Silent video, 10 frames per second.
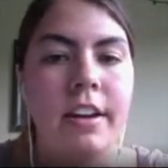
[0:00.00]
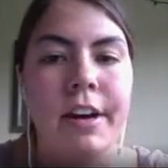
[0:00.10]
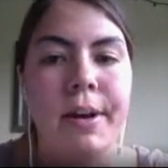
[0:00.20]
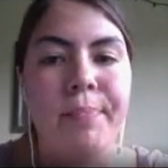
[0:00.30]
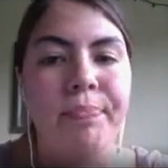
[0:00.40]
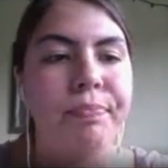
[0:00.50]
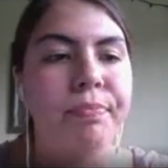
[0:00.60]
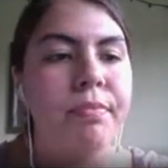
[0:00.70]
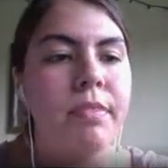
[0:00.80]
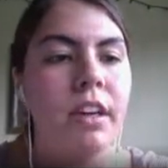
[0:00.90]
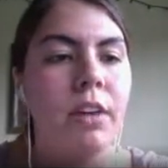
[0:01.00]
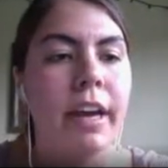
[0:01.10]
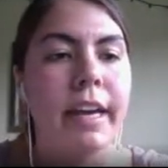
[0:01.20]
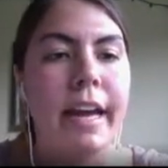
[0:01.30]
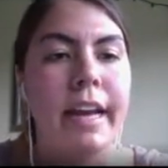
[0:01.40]
Um,
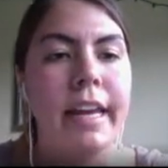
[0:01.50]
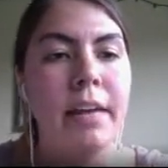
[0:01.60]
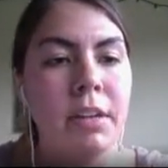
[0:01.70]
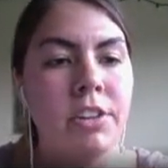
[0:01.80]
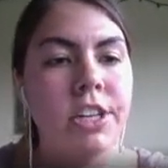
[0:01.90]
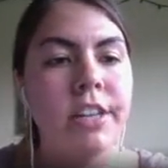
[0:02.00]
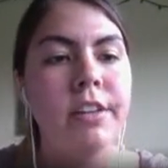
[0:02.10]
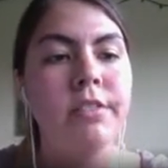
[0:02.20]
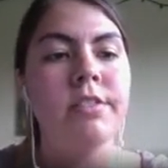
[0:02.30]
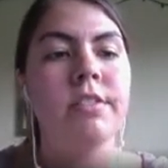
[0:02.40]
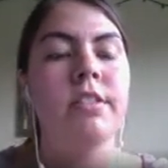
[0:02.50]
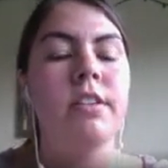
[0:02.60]
I can add images,